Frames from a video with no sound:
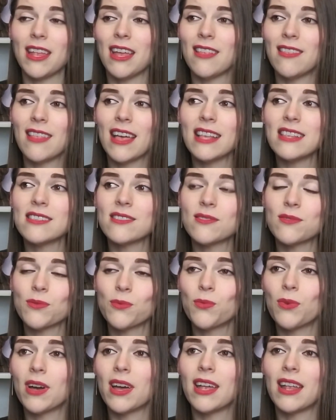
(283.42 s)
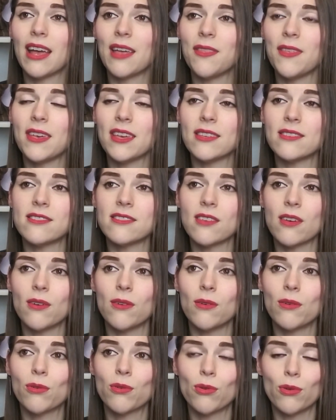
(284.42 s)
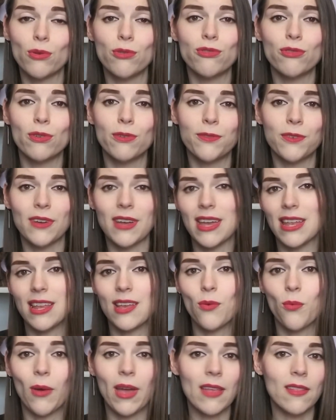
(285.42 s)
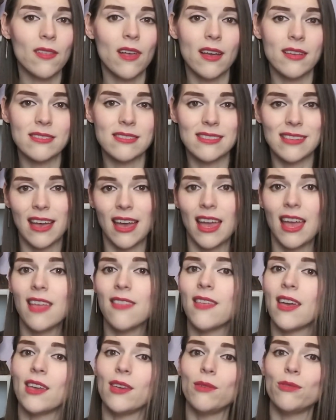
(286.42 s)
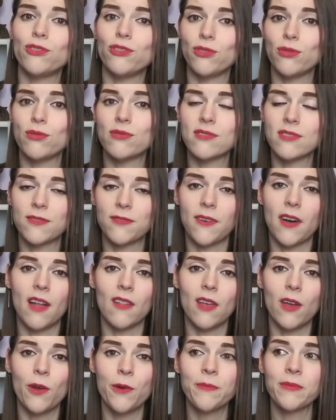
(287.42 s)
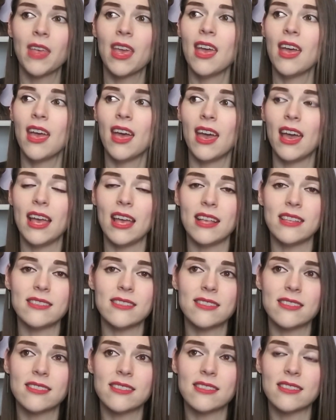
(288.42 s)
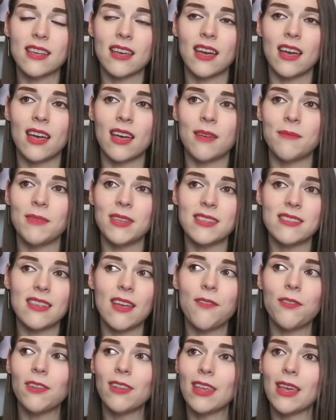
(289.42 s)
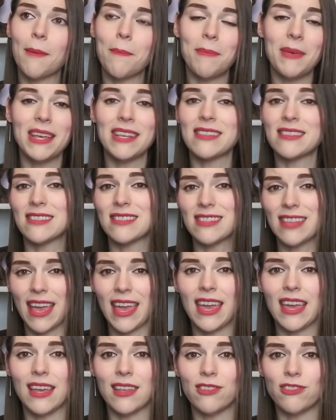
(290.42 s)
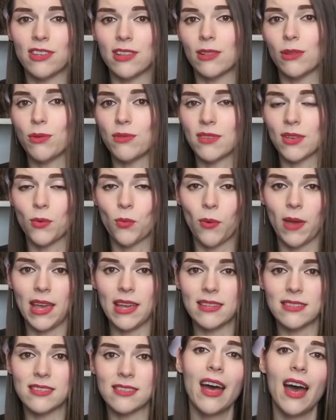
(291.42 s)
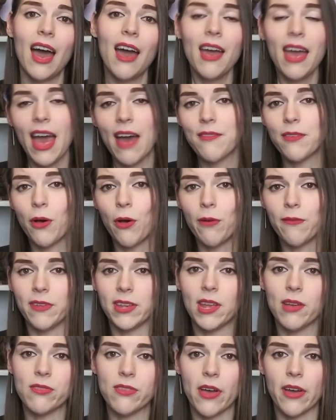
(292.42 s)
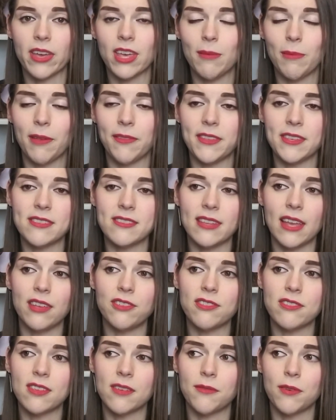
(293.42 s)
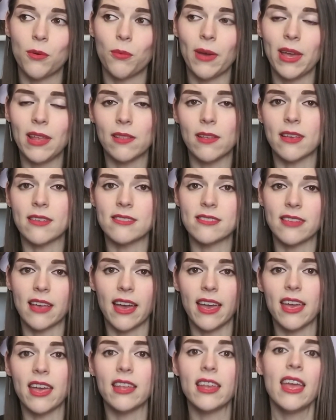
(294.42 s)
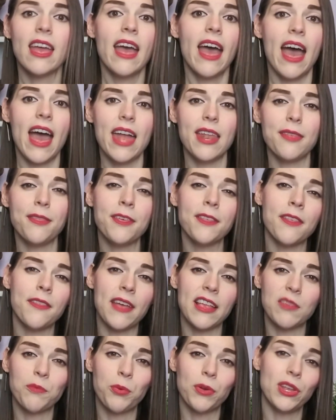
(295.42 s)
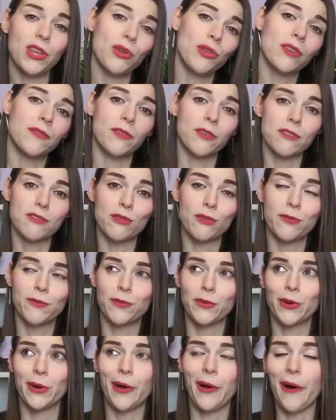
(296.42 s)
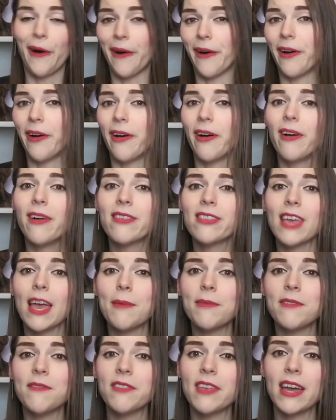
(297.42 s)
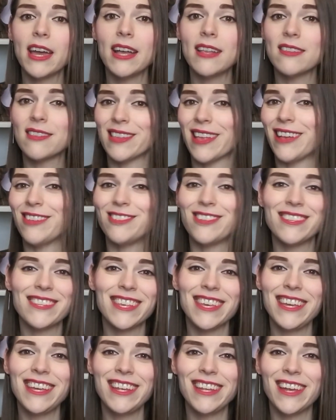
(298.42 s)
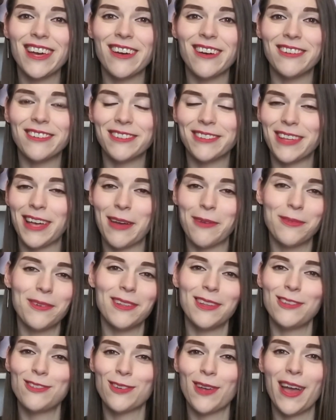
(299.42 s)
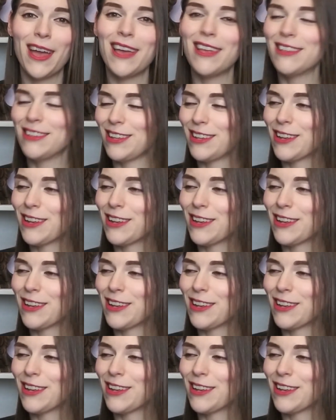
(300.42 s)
And that's what I think is so crucial for any weight loss diet that you choose to follow. It's, um, it's definitely a big stage in losing weight. I have a whole video talking about the stages of a weight loss diet. And I think that that's pretty universal for all types of diets, not just keto. I really try and, you